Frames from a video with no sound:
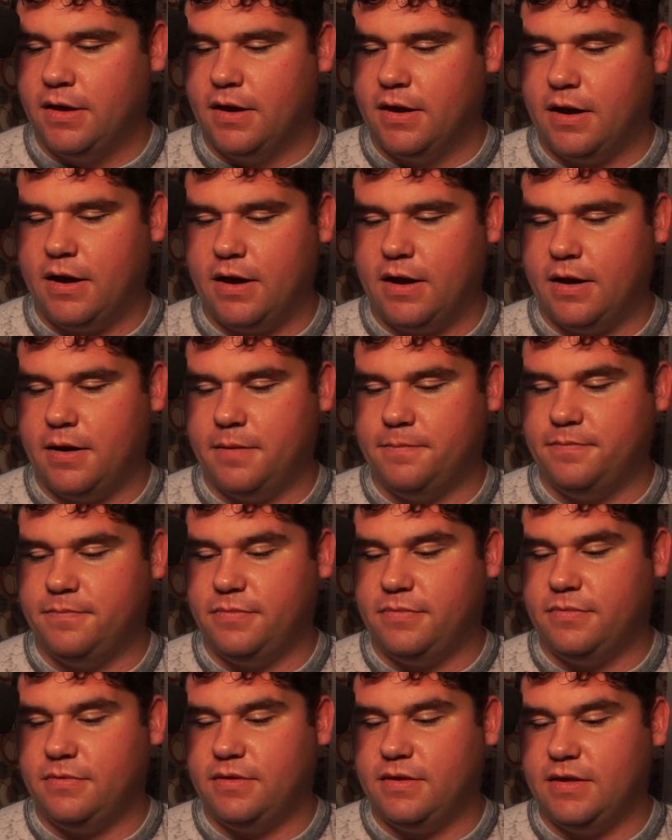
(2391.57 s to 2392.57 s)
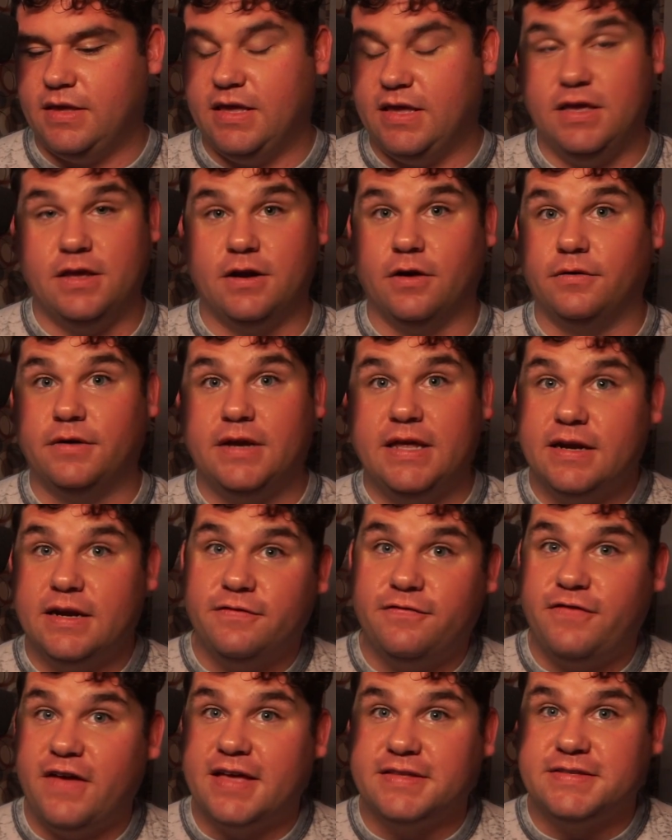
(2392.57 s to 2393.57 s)
You don't need a
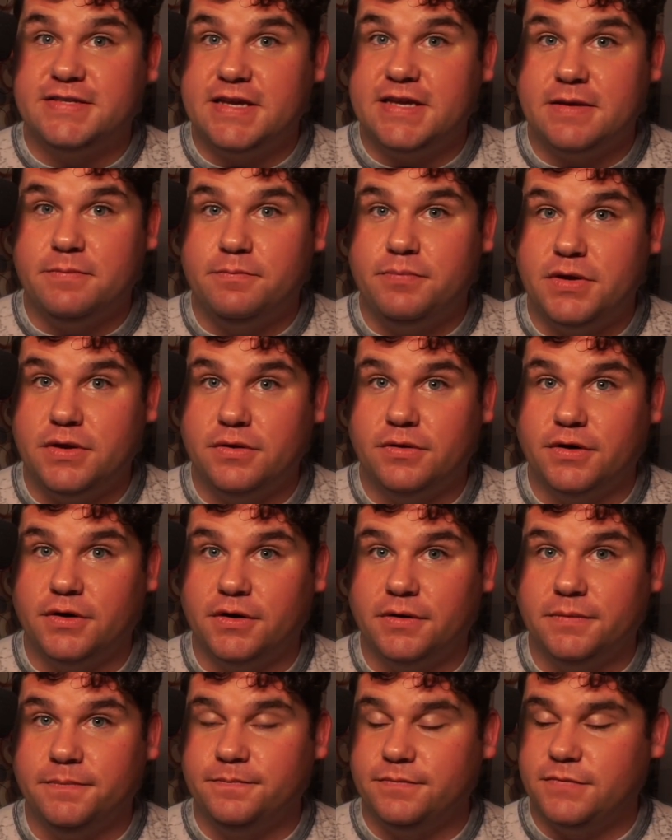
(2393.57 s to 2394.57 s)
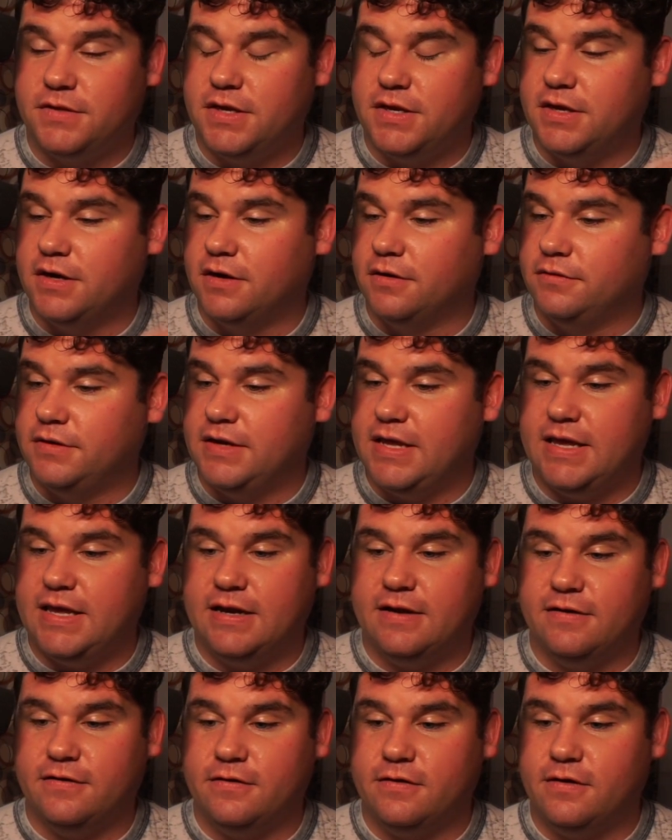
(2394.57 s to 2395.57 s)
fancy computer. You don't need
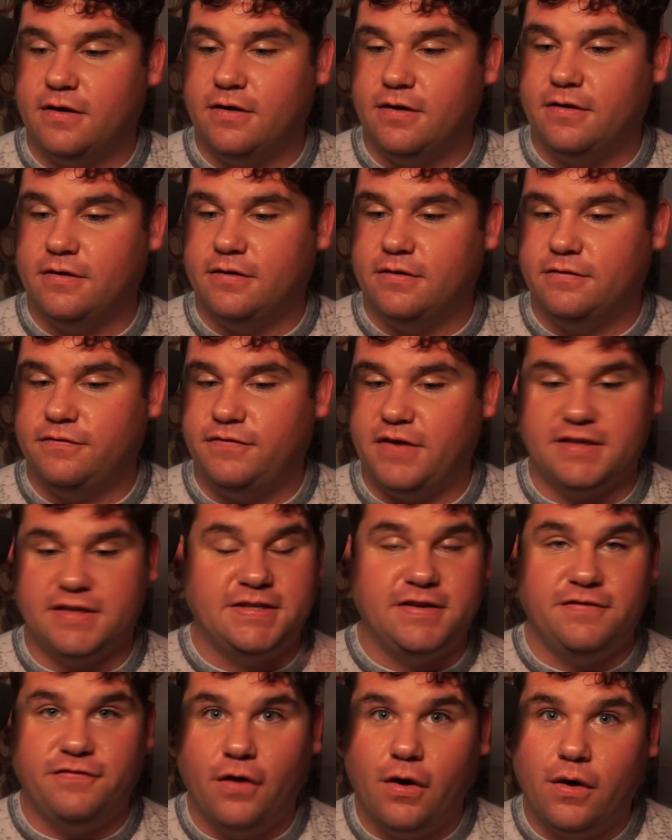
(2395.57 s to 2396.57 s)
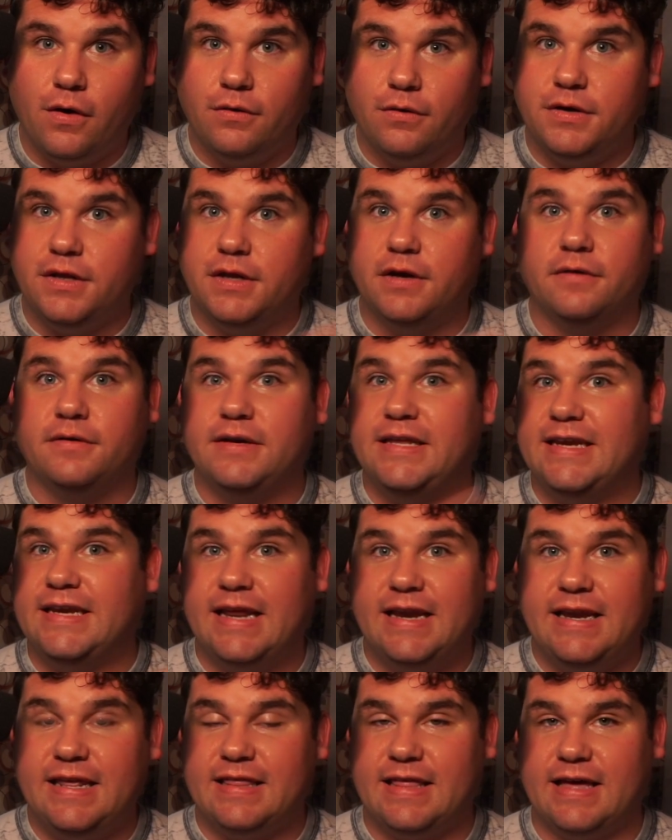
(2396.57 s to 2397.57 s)
a fancy phone. You don't need
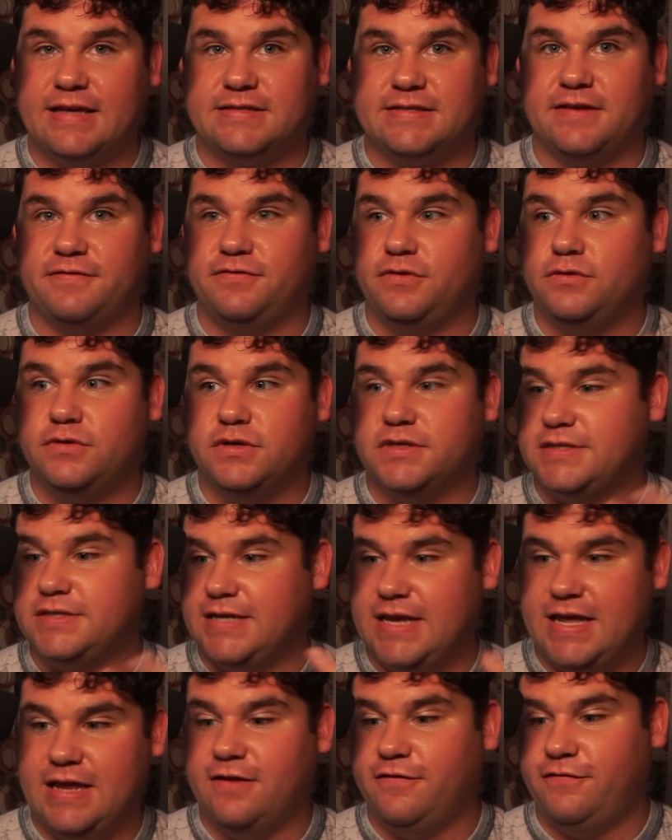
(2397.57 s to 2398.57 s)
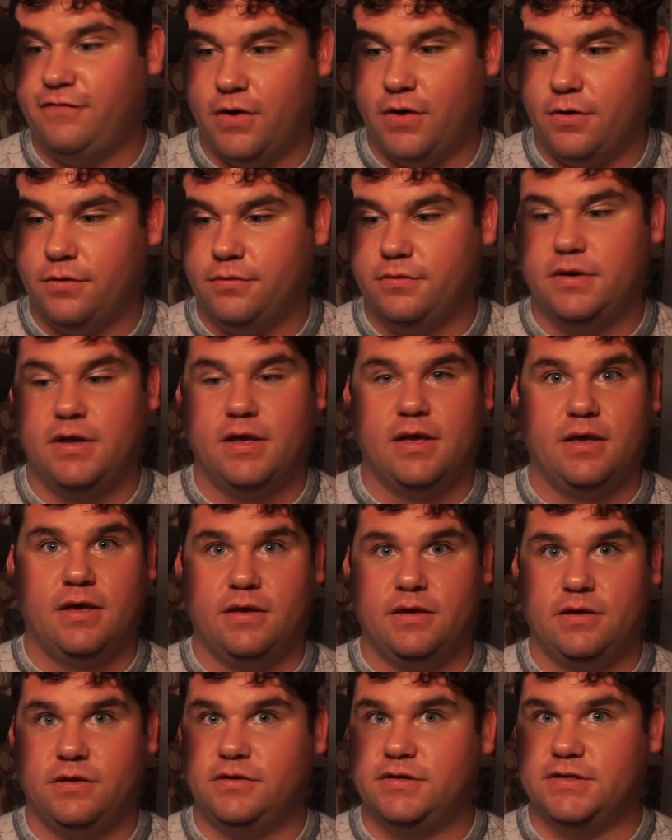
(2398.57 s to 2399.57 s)
any of that stuff. You just need a phone.
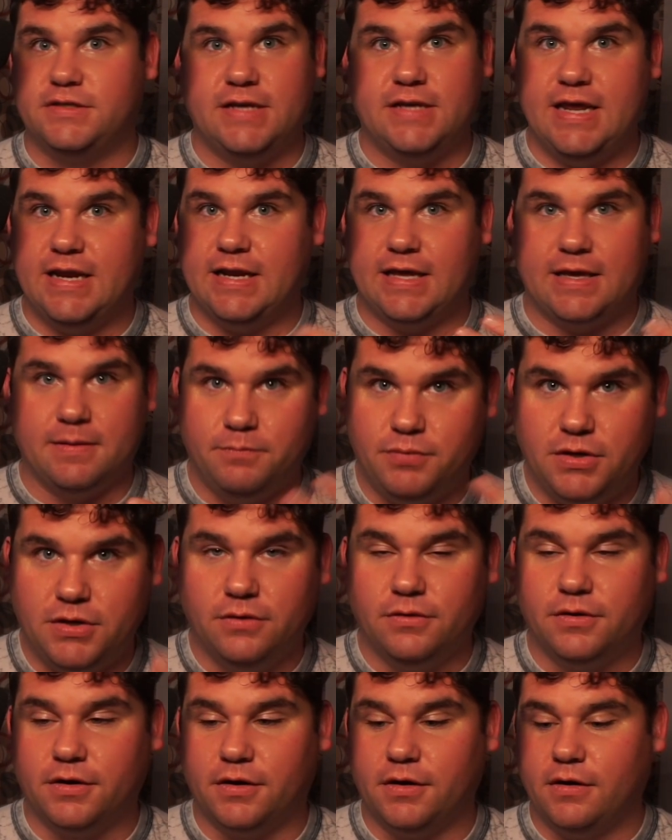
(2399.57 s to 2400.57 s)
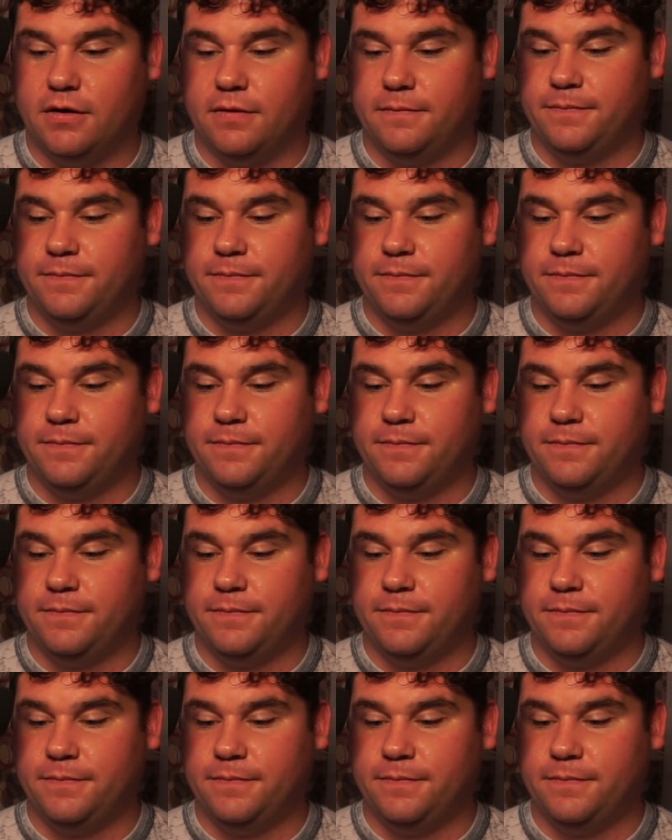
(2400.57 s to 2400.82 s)
You just need a computer,